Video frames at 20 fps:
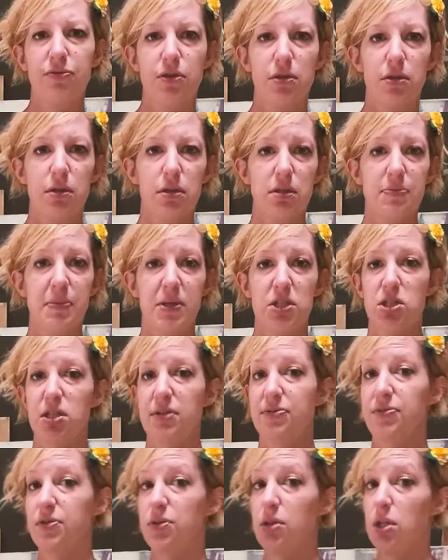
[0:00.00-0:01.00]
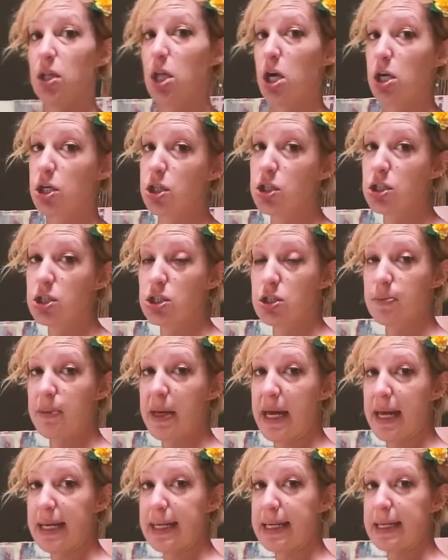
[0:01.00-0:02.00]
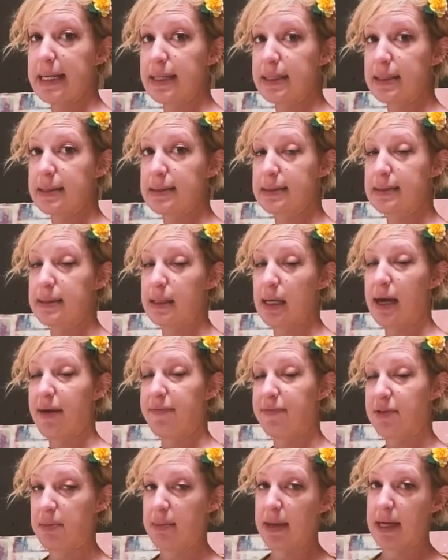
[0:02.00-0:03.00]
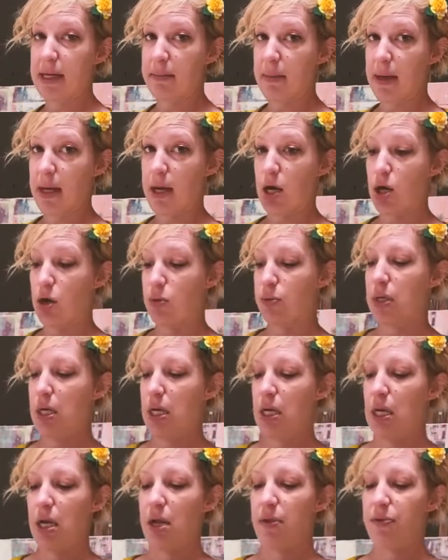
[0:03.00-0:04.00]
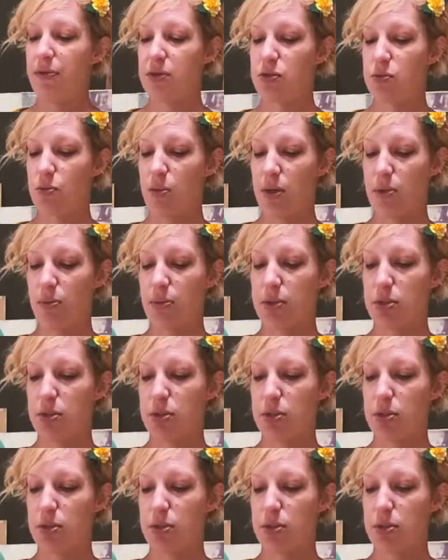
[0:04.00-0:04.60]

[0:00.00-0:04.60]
especially for the large paintings. I have to make my own. This one was